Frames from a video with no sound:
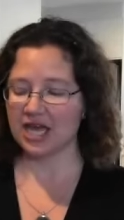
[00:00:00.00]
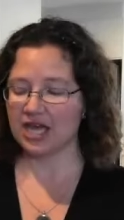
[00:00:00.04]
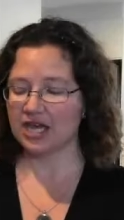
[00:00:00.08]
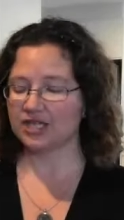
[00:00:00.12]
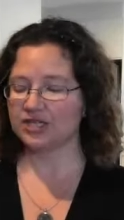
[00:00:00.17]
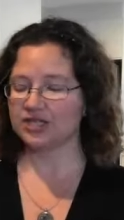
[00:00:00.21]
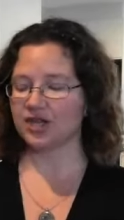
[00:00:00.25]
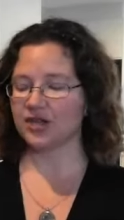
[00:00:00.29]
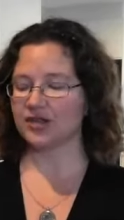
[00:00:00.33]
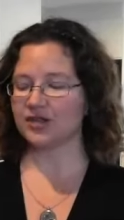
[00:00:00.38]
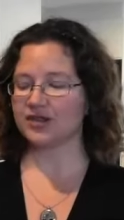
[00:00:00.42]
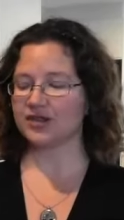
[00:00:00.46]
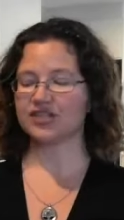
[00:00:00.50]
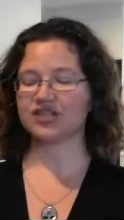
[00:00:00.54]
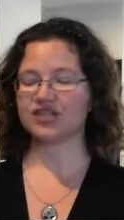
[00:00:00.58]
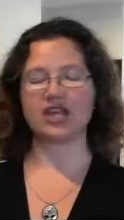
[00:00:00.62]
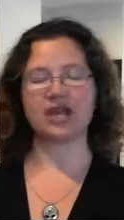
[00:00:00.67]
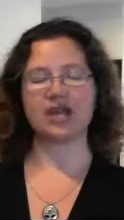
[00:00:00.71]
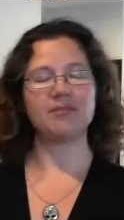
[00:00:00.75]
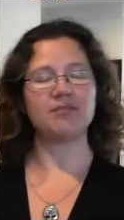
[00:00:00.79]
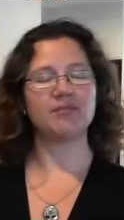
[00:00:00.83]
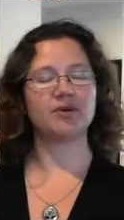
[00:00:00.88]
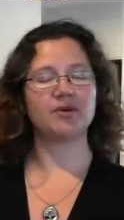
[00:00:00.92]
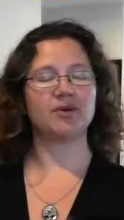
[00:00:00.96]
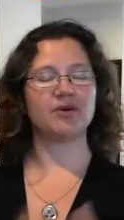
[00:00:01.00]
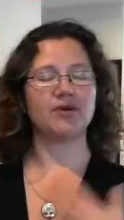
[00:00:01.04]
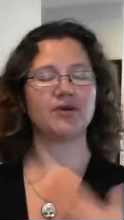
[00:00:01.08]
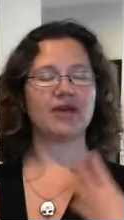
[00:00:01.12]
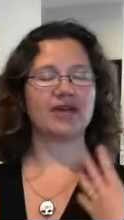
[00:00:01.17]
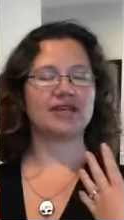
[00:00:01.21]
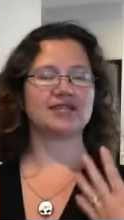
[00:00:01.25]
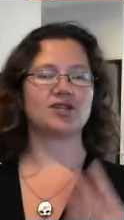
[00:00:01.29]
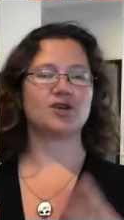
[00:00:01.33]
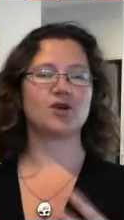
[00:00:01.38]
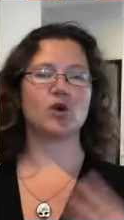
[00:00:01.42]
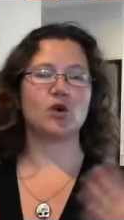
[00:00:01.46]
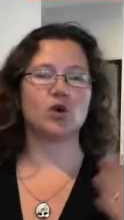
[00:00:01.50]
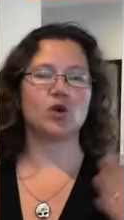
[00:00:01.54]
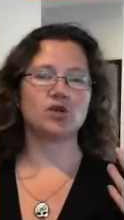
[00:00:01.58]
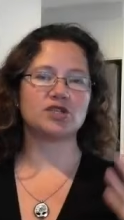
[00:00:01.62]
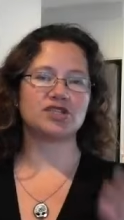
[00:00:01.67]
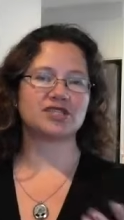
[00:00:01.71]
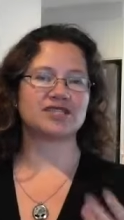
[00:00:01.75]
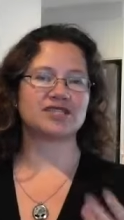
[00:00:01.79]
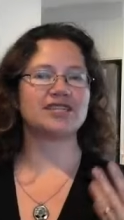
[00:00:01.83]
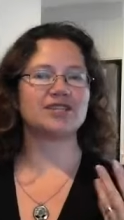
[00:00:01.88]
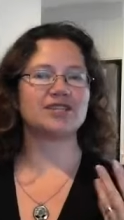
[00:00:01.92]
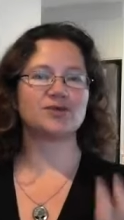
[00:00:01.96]
So the shampoo has
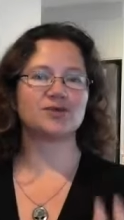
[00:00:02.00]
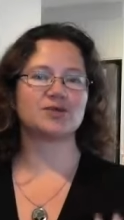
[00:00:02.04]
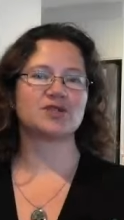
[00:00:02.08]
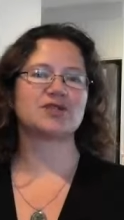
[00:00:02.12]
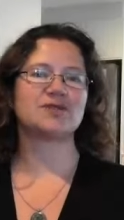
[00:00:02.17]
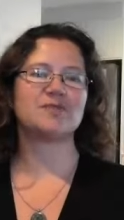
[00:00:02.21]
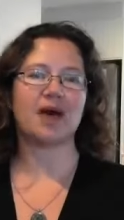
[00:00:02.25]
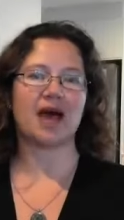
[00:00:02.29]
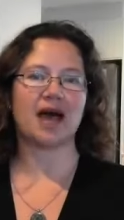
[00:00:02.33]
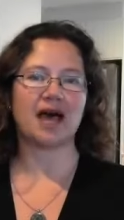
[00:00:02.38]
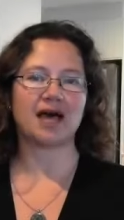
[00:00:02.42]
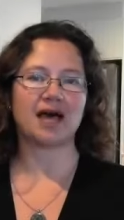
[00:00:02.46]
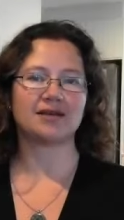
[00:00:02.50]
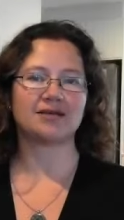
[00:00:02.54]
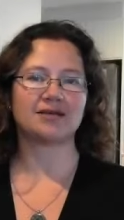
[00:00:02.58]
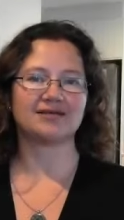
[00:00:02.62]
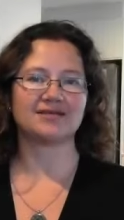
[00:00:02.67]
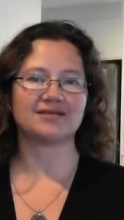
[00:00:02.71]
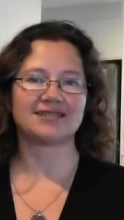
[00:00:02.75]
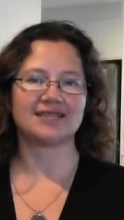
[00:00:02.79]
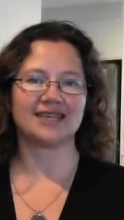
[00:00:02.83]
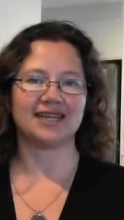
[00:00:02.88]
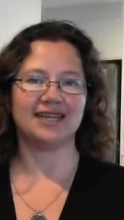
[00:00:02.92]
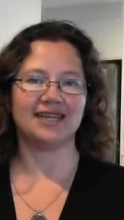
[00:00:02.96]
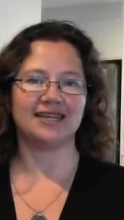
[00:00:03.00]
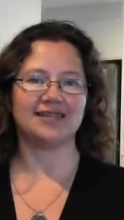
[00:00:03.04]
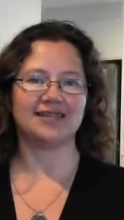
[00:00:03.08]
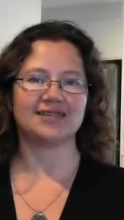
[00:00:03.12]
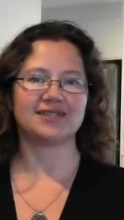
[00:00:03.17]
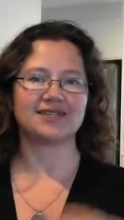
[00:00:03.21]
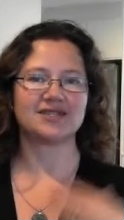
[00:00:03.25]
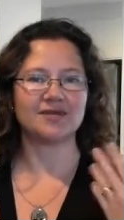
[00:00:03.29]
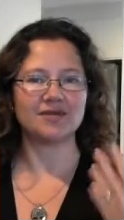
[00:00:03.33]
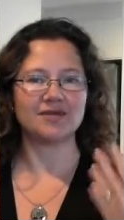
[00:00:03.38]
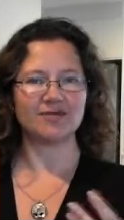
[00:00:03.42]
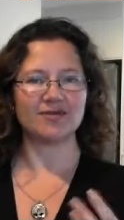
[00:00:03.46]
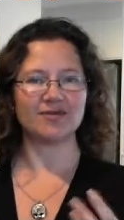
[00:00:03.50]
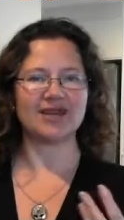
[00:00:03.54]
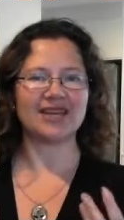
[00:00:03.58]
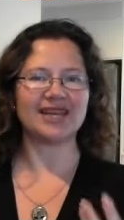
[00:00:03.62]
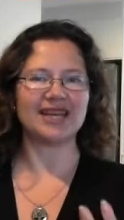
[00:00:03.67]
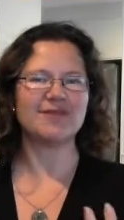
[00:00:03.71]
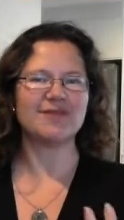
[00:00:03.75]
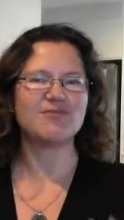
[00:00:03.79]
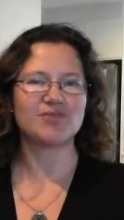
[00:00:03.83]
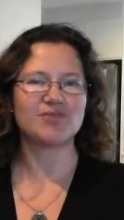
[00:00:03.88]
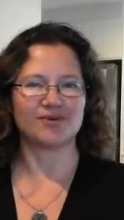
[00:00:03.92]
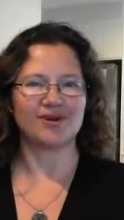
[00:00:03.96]
gorgeous little sparkles in it, so it
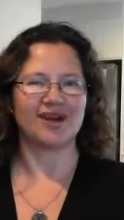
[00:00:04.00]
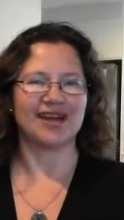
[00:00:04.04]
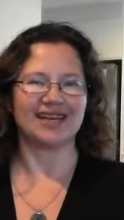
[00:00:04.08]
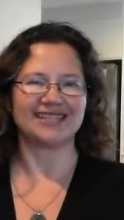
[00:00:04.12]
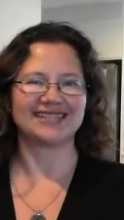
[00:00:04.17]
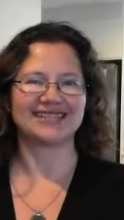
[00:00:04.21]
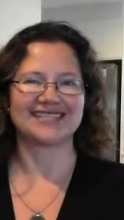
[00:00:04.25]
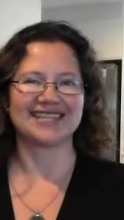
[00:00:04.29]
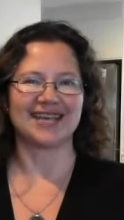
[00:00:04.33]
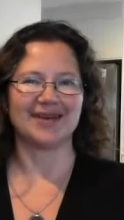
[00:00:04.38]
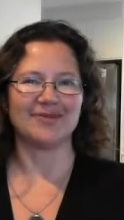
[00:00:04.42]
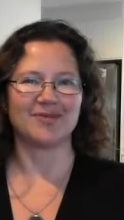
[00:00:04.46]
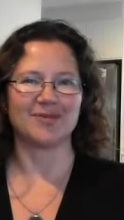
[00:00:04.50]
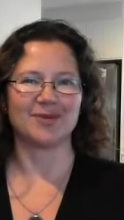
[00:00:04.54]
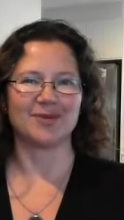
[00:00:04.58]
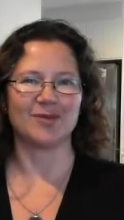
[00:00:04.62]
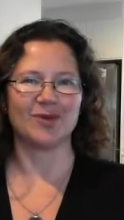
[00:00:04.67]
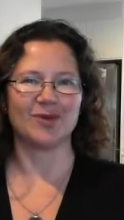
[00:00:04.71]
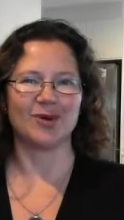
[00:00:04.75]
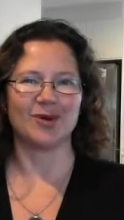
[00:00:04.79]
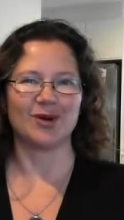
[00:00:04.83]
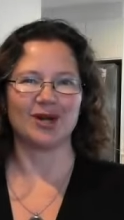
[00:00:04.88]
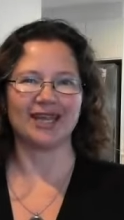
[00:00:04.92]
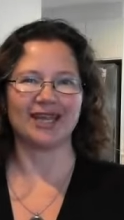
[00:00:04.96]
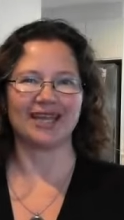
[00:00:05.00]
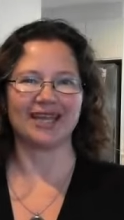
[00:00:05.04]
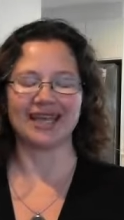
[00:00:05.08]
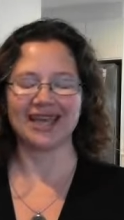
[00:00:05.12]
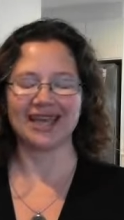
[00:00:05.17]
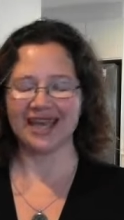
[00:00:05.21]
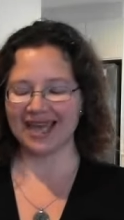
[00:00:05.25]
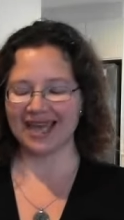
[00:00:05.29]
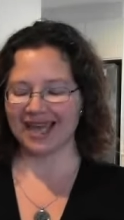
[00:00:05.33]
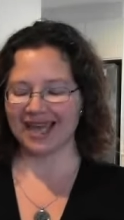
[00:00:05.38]
really brightens up the morning.